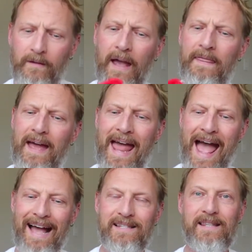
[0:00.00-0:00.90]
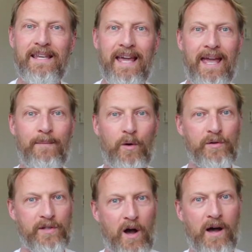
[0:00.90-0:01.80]
And then as the game
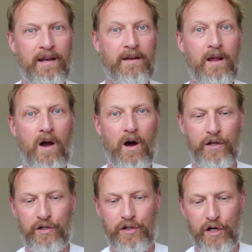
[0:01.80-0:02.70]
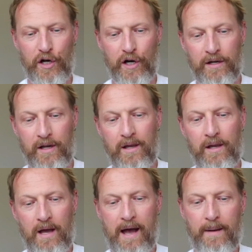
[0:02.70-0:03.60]
goes on and on your turn,
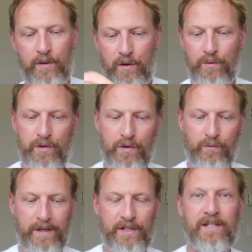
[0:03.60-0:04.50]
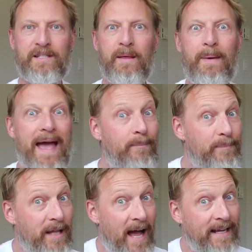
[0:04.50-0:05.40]
you reach into the bag
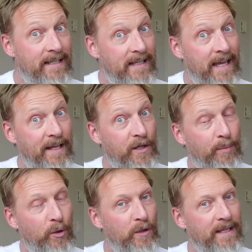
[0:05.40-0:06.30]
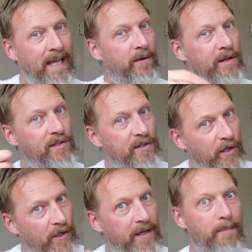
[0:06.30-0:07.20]
blindly and you're pulling out a
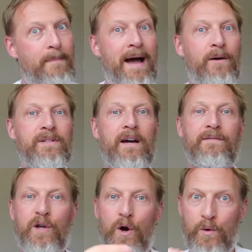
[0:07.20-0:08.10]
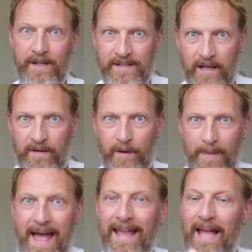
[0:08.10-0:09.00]
certain amount of tokens out of your
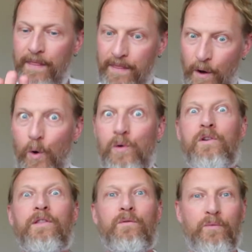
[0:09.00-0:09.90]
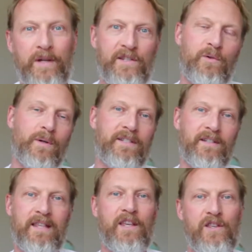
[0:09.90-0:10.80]
bag, and those are the
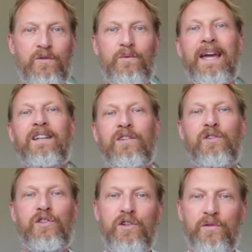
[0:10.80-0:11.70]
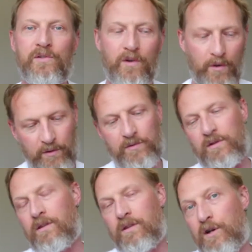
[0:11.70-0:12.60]
resources that you get to use, or those
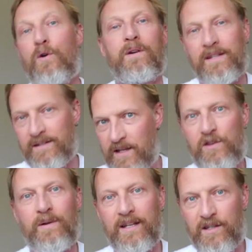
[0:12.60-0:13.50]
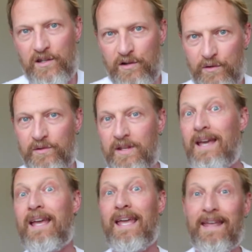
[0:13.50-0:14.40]
are the tokens that you get to use
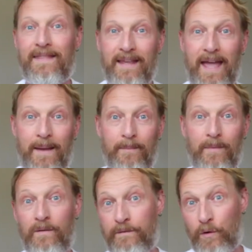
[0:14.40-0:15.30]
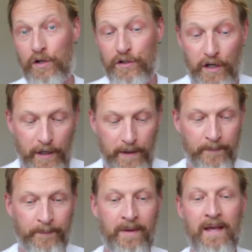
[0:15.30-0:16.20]
in the game for your turn.
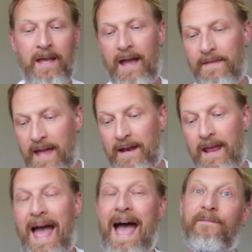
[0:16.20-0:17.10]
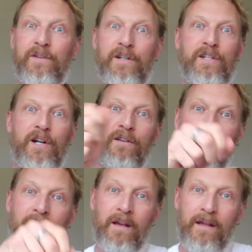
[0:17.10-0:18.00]
And then after your
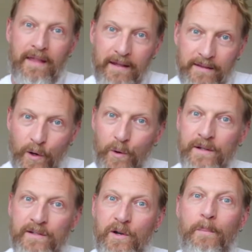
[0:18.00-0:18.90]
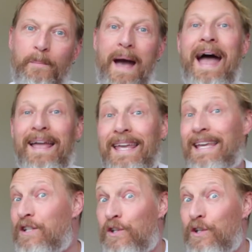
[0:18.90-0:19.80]
turn, the tokens go back
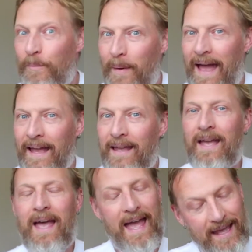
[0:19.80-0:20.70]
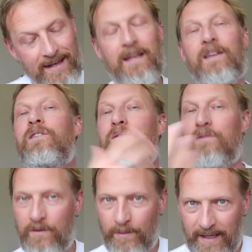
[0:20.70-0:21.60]
into your bag and you
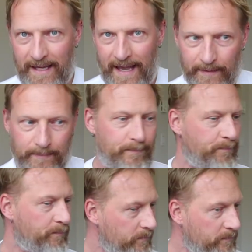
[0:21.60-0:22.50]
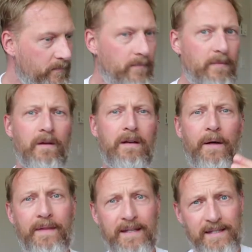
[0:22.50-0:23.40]
do it again.
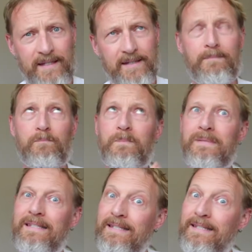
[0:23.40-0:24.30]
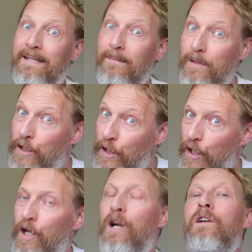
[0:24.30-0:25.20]
Now this is
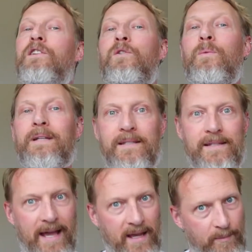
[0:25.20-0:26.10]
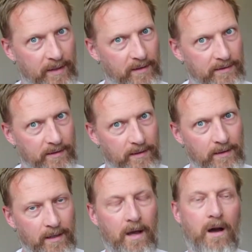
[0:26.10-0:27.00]
similar to a deck
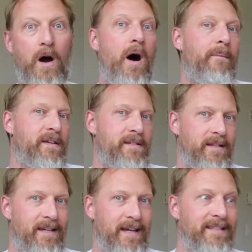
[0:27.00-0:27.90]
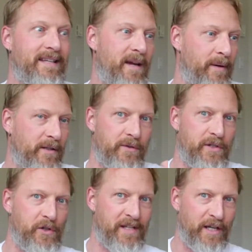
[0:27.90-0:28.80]
builder. Obviously a deck builder
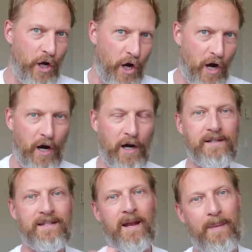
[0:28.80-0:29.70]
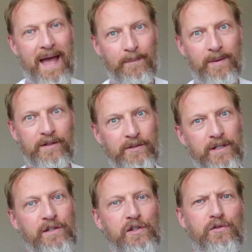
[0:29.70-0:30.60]
is using cards and a bag builder
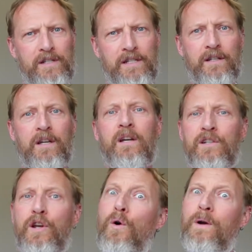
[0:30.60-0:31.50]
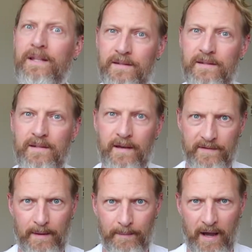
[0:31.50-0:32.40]
is using tokens of
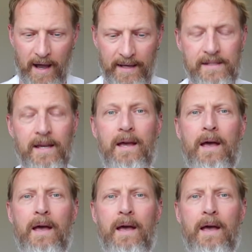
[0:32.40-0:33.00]
some kind.